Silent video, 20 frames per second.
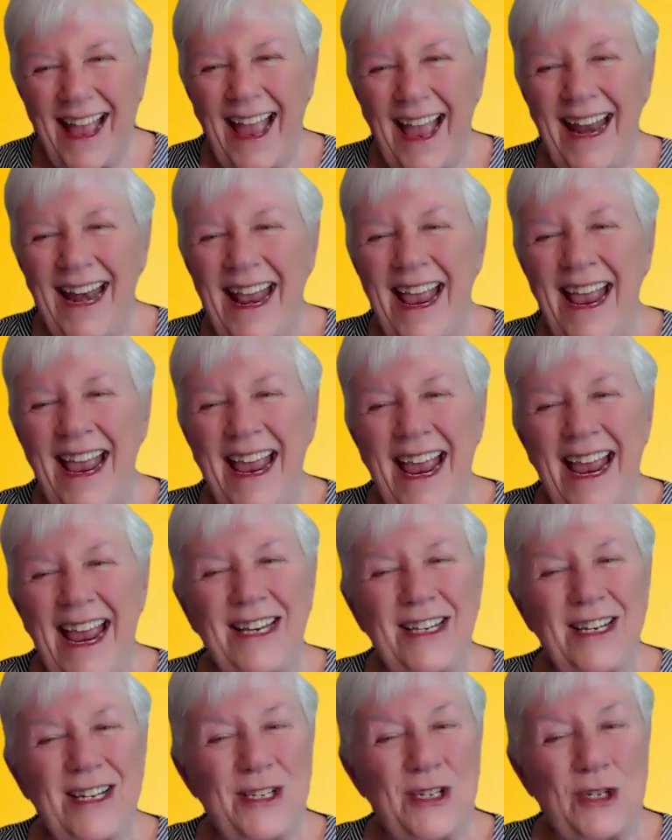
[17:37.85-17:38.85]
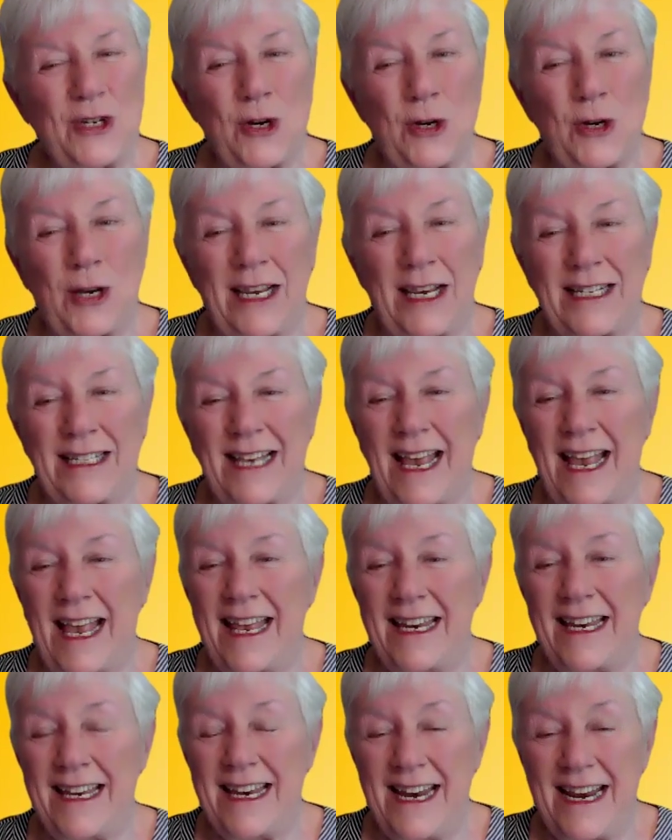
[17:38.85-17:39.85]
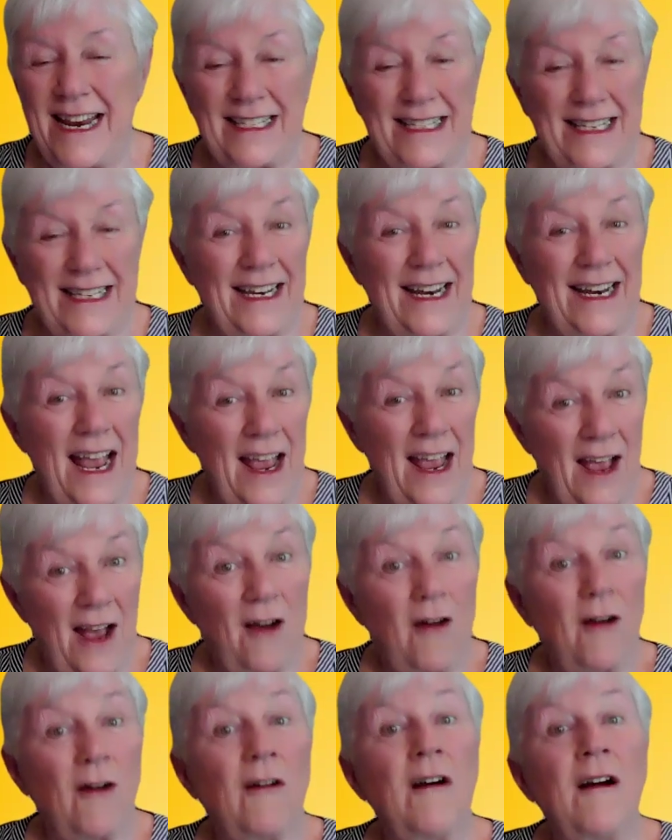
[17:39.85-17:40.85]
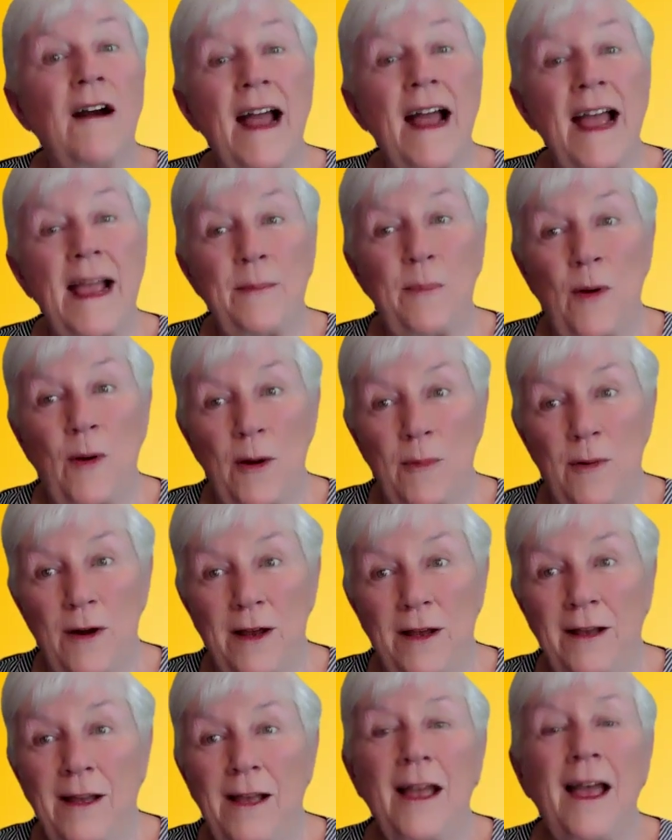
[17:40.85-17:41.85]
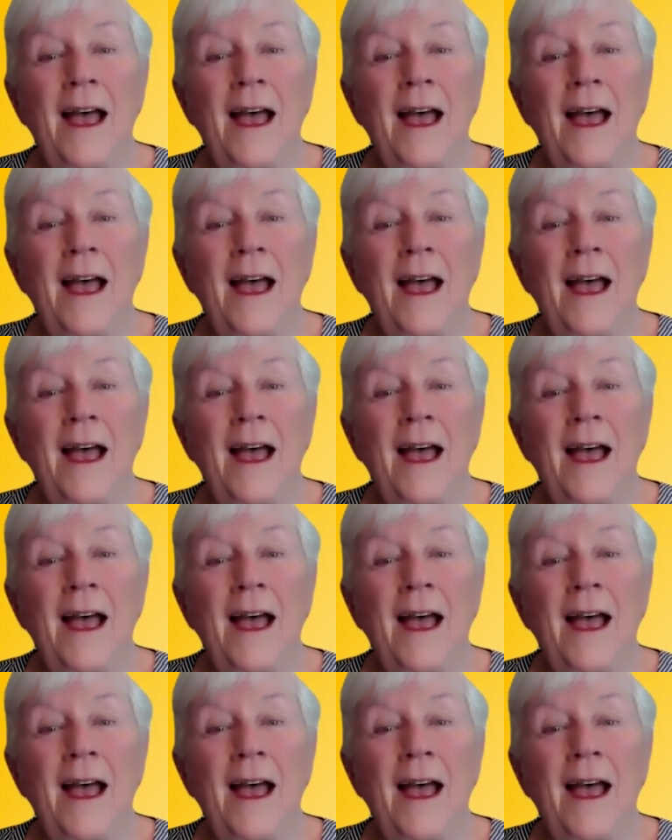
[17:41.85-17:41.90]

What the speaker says: And he just shook his head and he said, all right, Barbara,